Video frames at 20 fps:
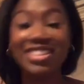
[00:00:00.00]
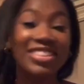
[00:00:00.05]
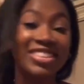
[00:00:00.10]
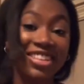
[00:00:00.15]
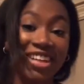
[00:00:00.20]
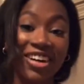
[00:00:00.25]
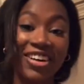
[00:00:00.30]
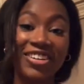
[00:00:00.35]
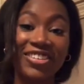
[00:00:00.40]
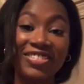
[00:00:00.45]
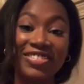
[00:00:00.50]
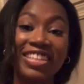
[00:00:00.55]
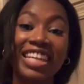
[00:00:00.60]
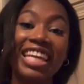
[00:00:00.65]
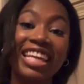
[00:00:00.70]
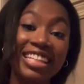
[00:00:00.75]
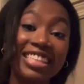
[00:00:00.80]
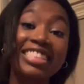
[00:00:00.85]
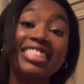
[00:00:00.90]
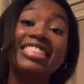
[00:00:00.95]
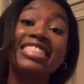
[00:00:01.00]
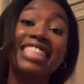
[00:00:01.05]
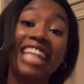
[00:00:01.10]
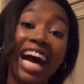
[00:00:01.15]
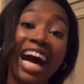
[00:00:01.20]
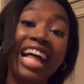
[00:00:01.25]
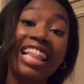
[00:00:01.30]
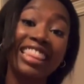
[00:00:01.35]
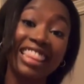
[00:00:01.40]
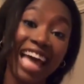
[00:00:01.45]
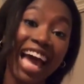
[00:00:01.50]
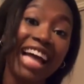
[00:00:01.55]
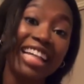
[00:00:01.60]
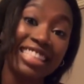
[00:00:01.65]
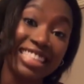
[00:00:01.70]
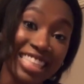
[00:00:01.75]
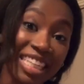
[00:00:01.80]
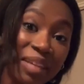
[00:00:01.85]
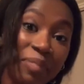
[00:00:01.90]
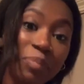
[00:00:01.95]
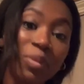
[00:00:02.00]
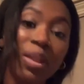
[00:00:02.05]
yo, it's not that deep.